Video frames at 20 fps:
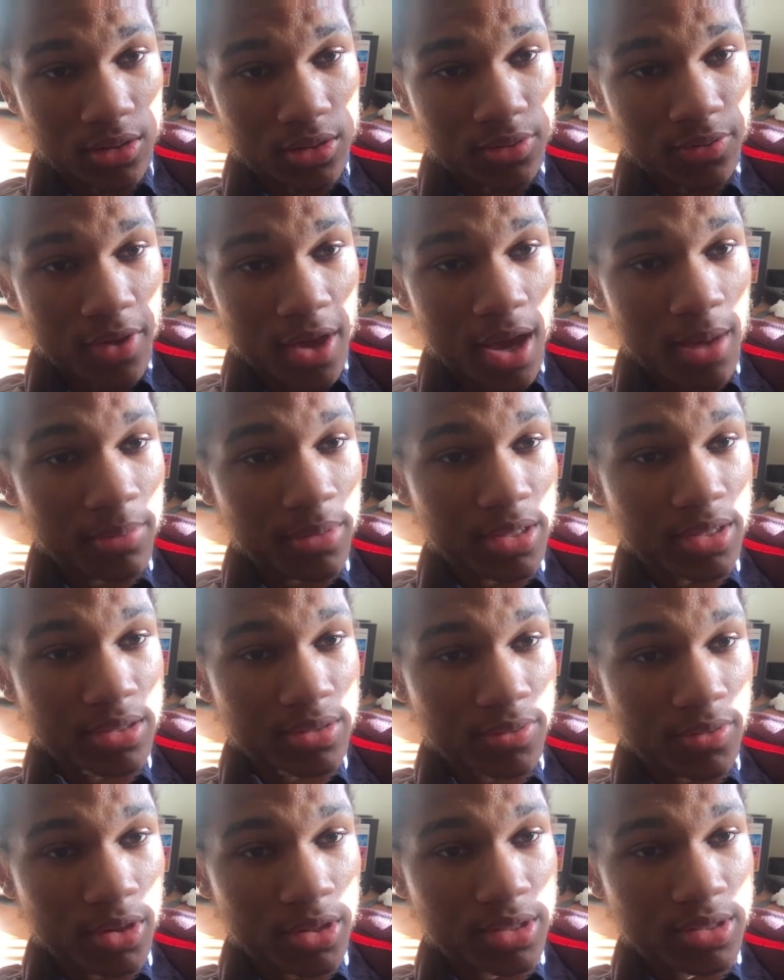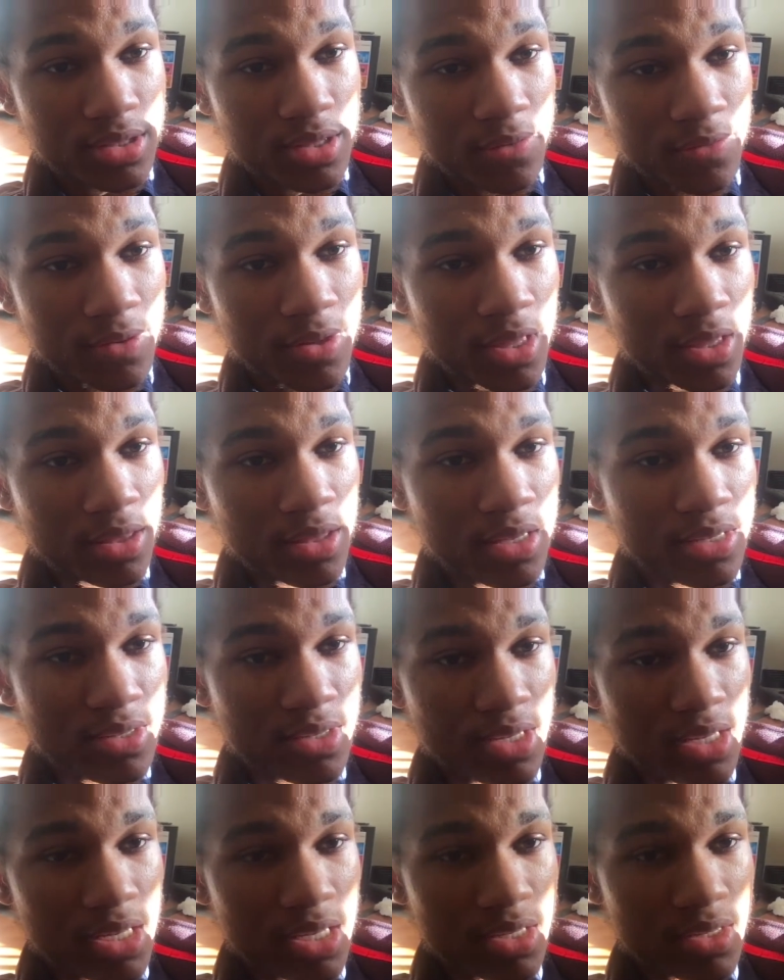families of all these different
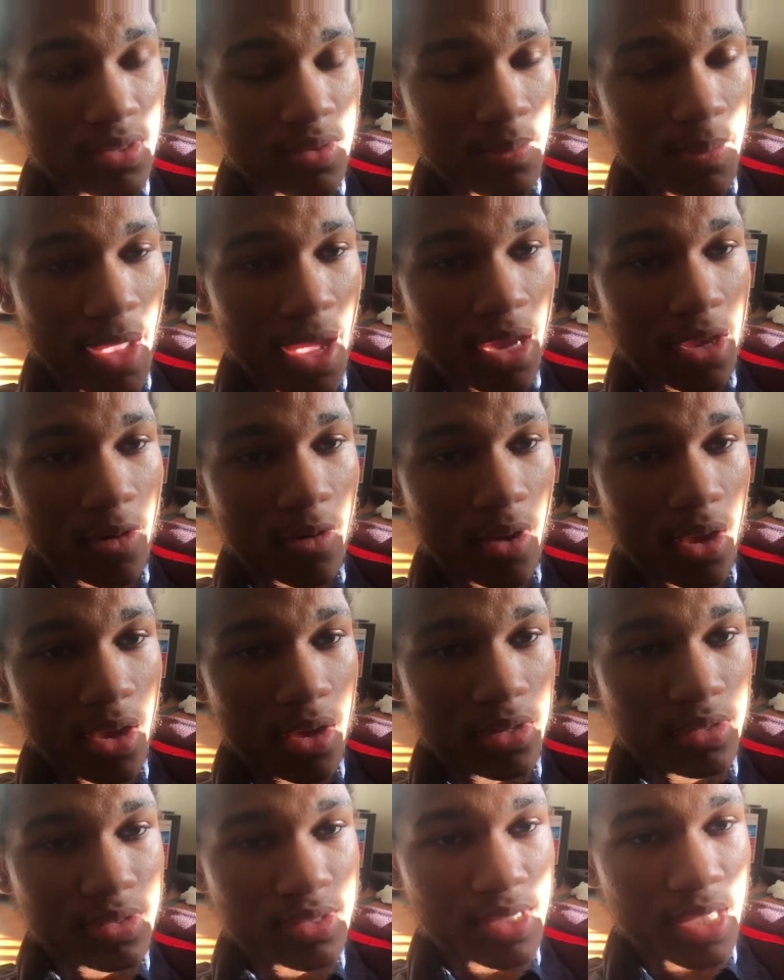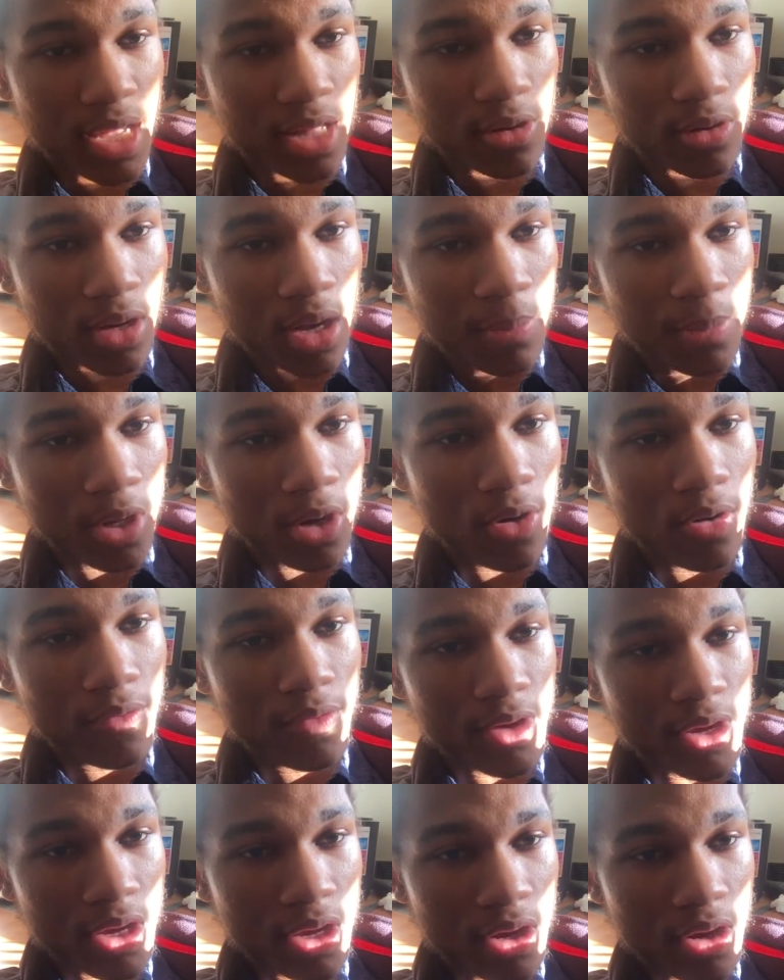ethnicities and backgrounds that are coming
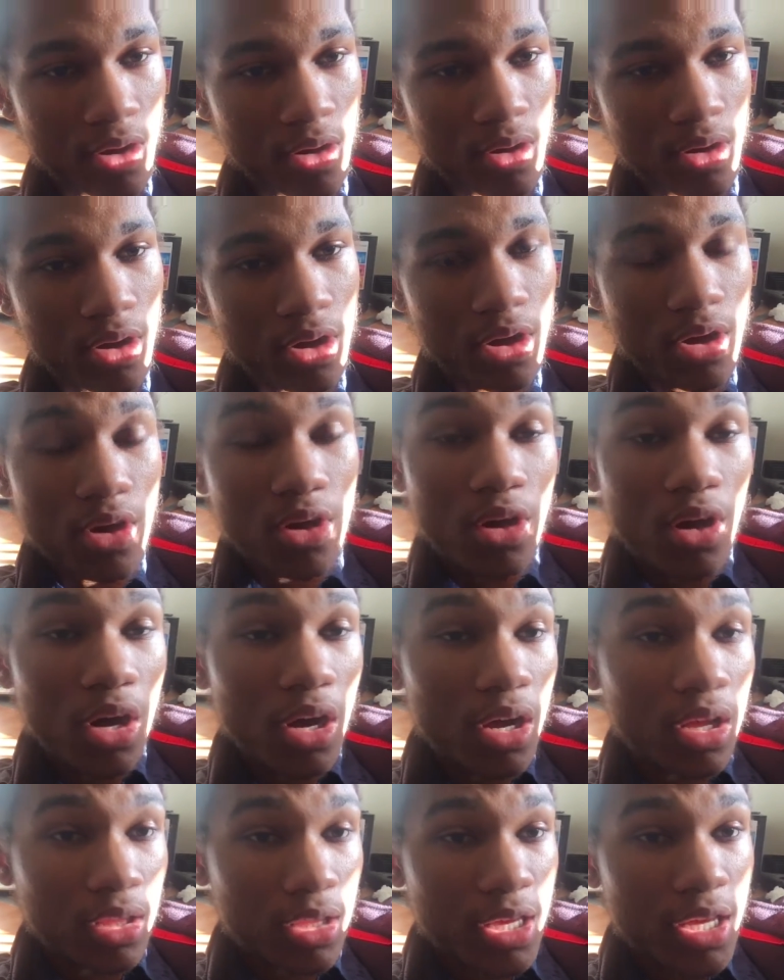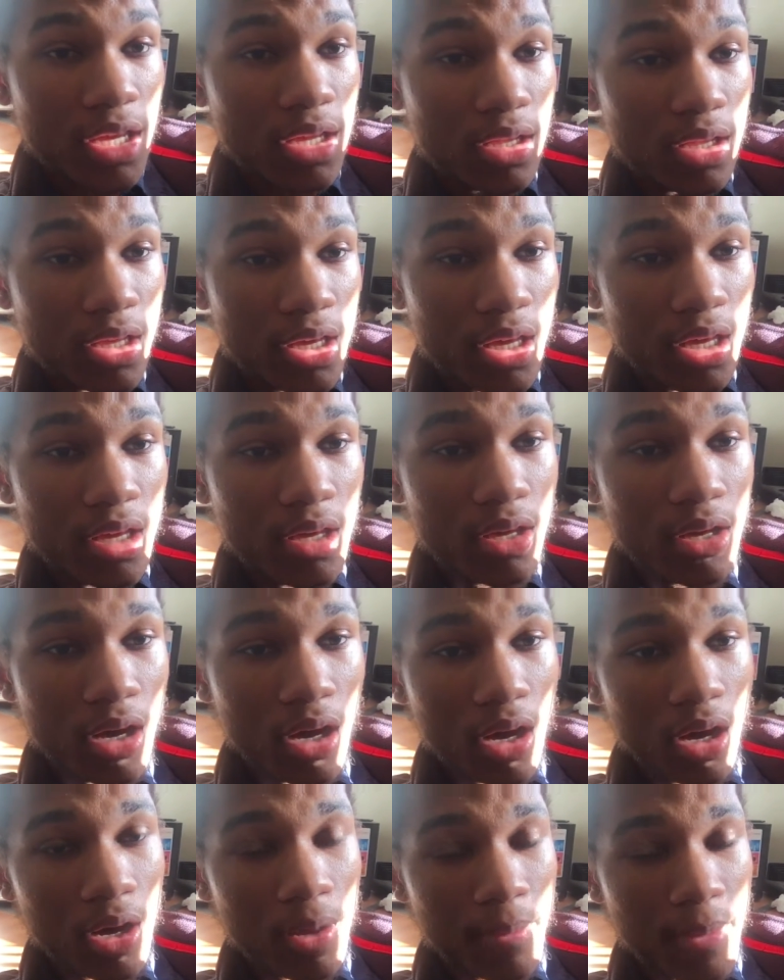over here illegally
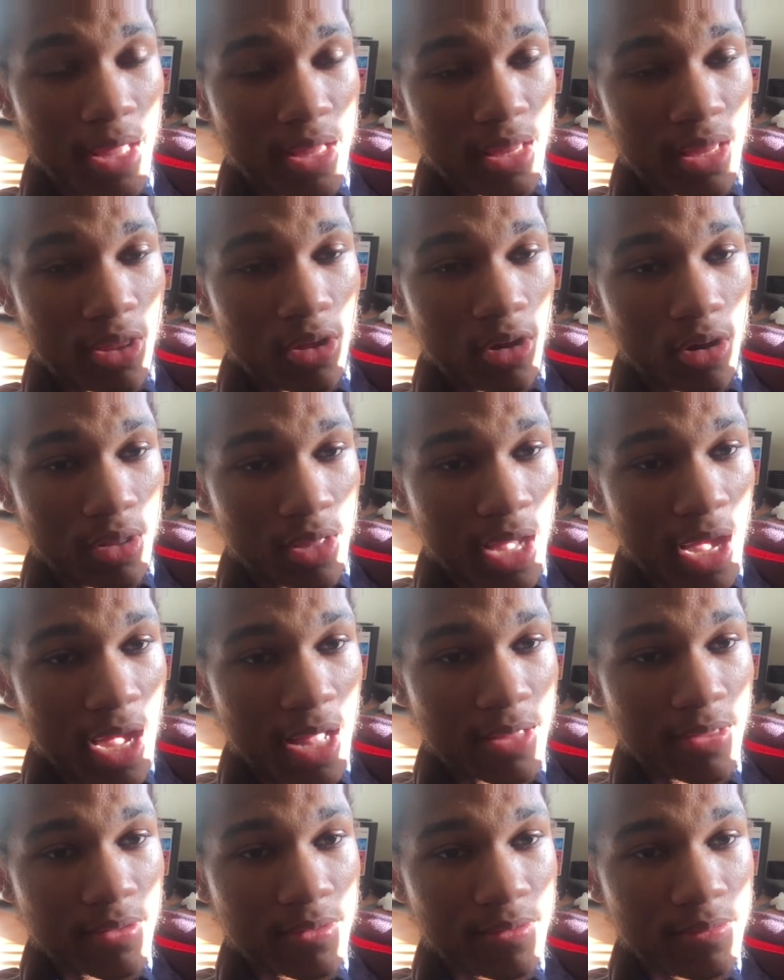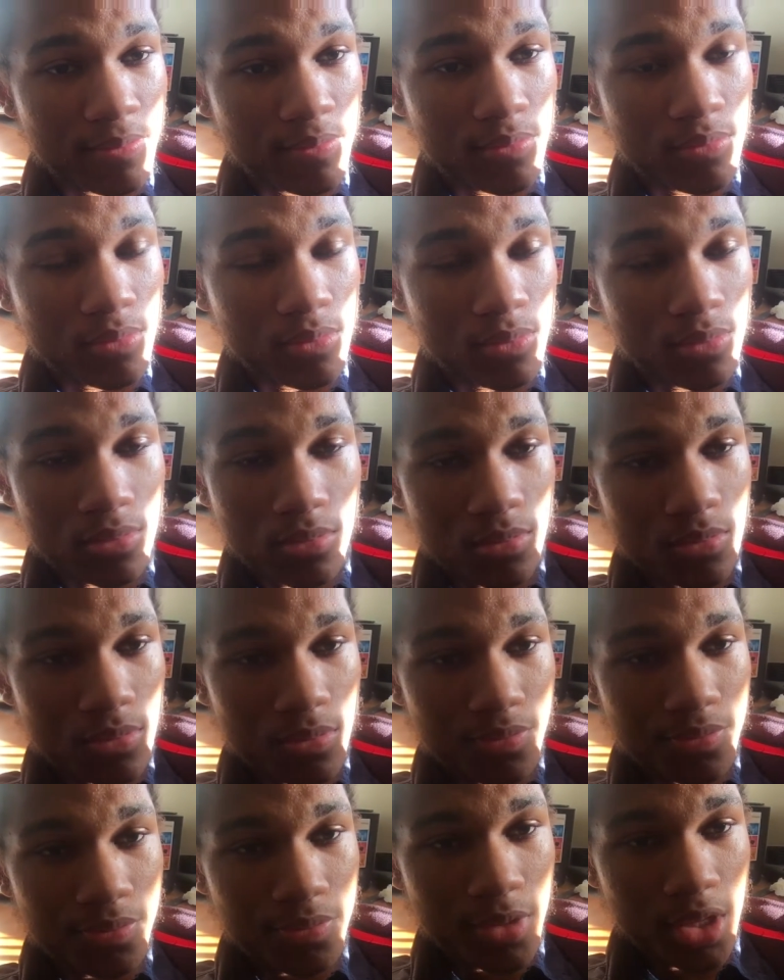and are not,
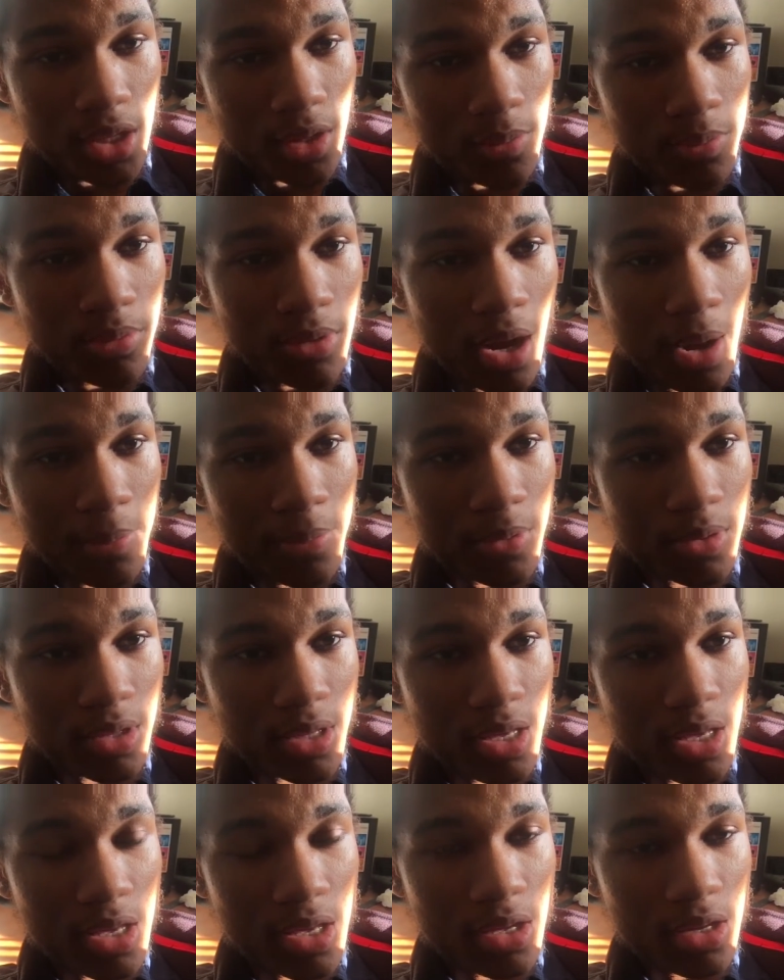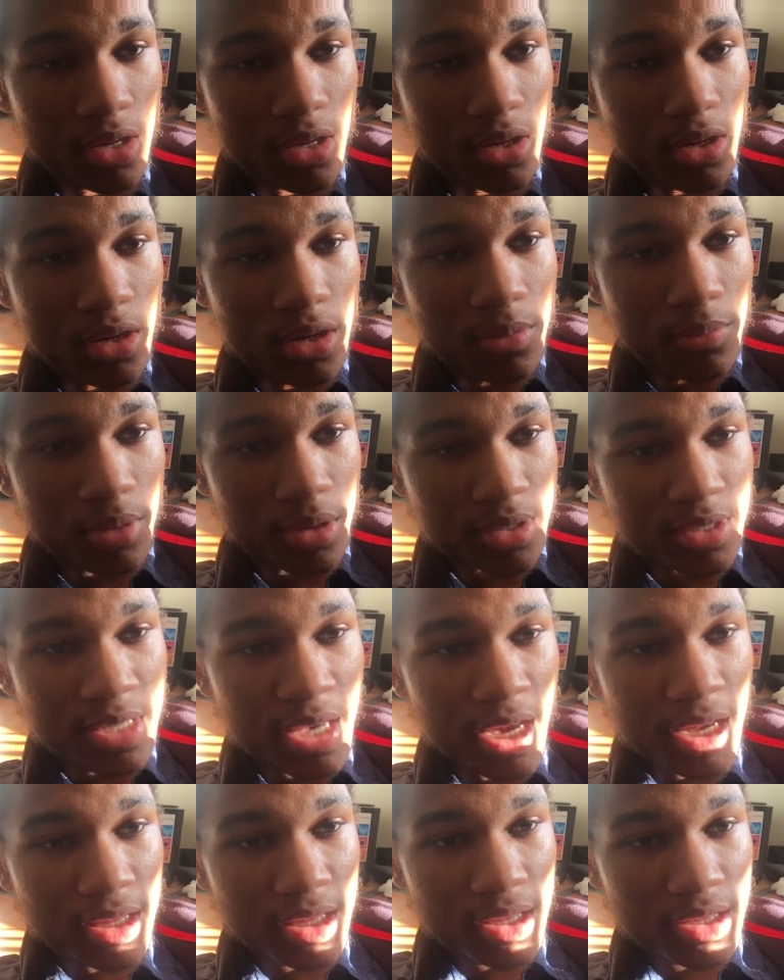you know, properly
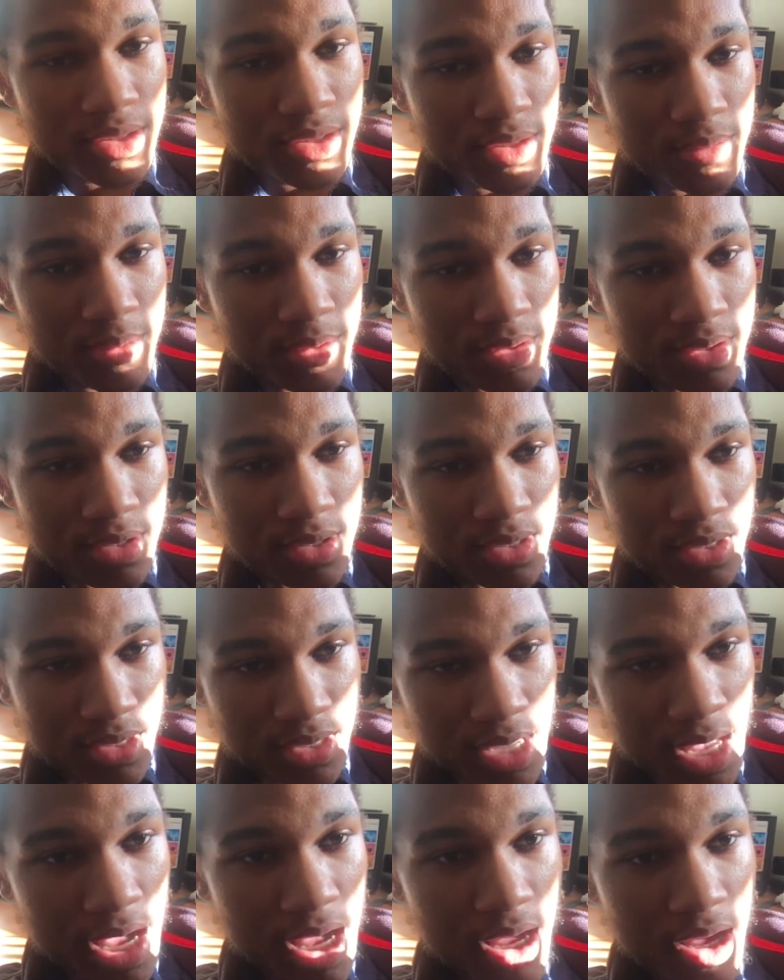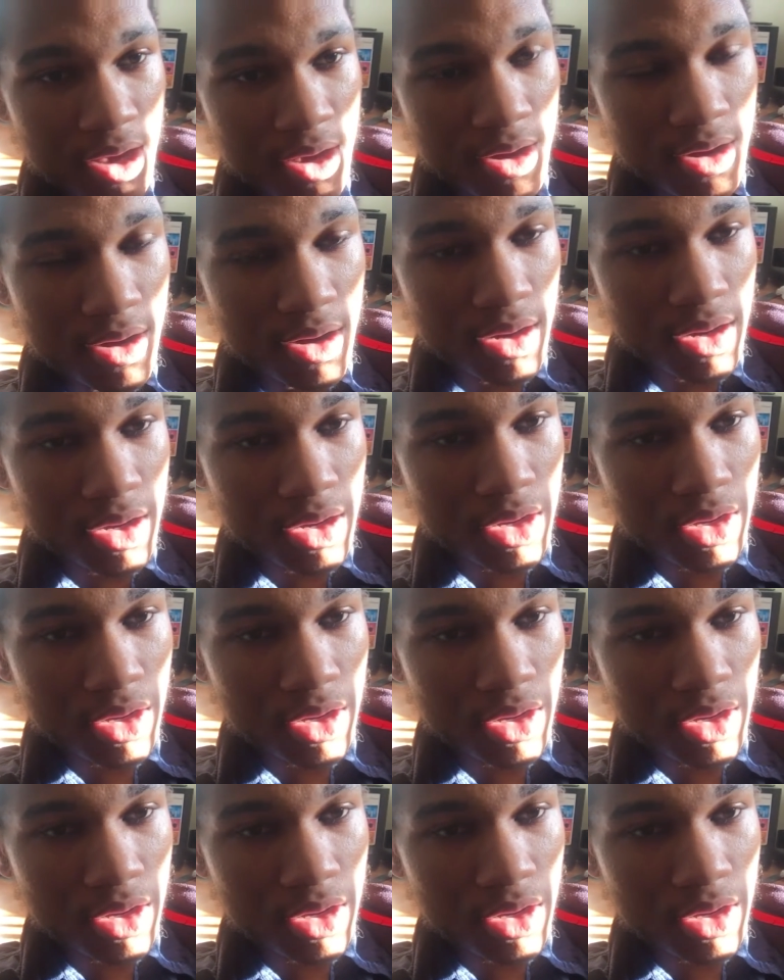protected to stay here,